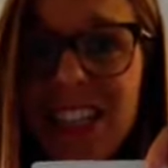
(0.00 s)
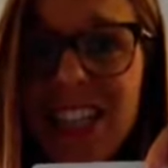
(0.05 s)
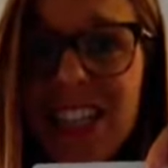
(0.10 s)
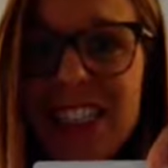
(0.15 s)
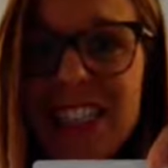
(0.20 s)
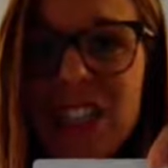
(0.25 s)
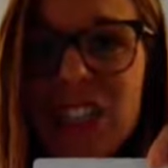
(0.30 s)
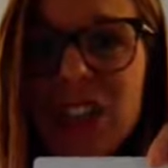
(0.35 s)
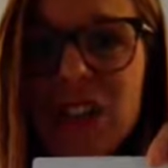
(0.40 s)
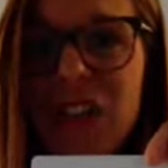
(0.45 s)
So
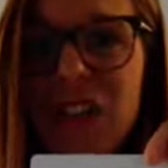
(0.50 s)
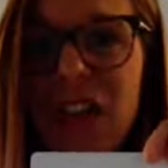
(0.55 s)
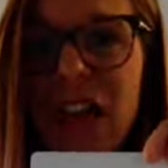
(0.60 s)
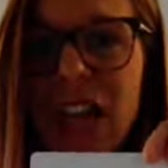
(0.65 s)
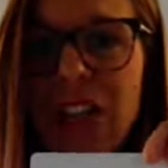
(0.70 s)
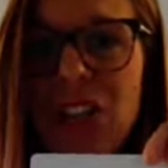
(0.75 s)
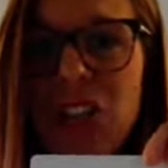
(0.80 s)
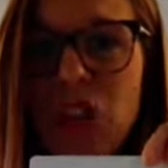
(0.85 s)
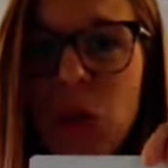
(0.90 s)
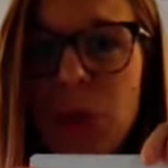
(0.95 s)
that's your
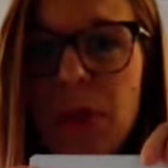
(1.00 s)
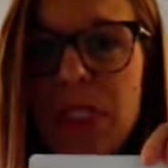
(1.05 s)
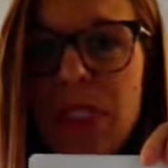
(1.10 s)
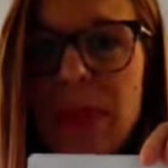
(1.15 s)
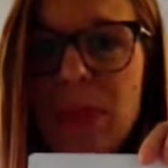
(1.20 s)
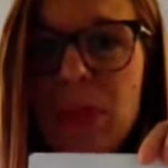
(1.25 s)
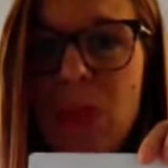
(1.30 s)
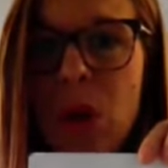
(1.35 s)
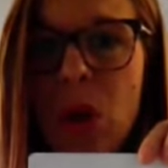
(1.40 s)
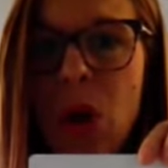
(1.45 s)
first job, is to
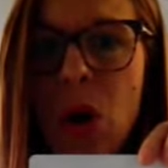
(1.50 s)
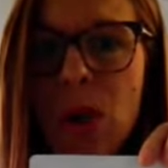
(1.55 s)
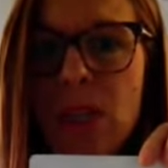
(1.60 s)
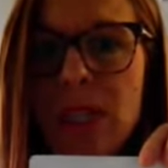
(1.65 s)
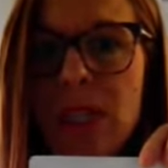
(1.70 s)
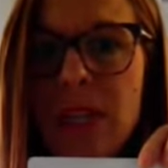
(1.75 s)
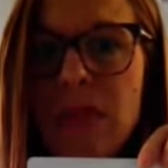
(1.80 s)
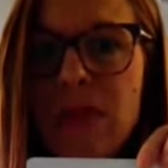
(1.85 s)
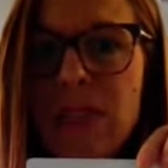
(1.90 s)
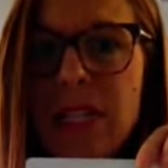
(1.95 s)
pause
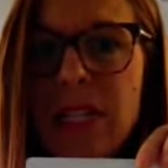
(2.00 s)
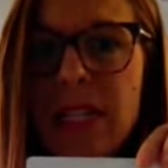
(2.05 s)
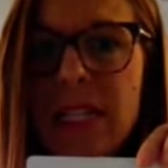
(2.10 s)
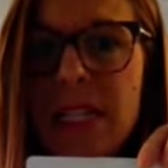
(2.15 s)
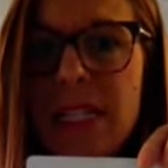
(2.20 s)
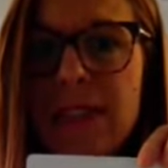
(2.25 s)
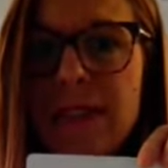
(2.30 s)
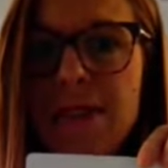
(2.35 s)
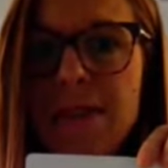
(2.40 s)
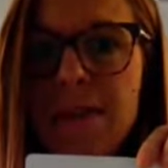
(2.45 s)
and read
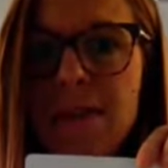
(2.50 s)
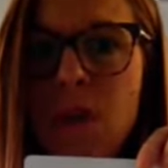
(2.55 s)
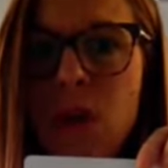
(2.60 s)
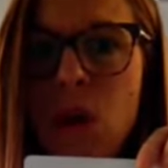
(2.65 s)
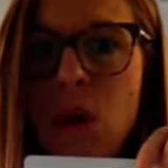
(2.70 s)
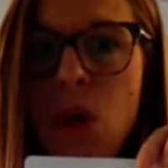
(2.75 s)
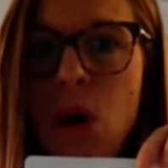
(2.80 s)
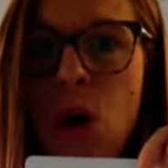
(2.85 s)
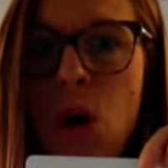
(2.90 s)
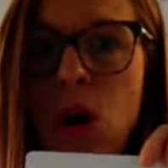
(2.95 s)
these
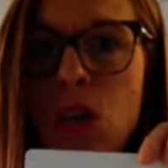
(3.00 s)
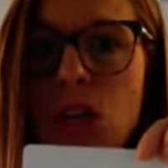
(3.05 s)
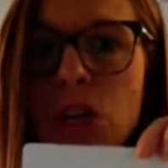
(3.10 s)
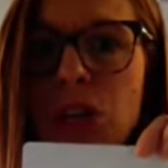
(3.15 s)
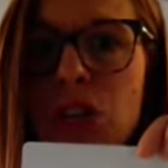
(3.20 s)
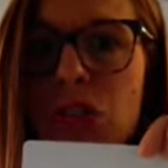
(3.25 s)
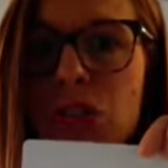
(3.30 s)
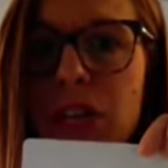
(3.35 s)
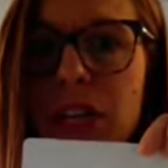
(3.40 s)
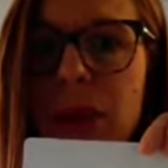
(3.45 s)
4
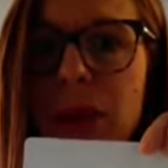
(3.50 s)
tricky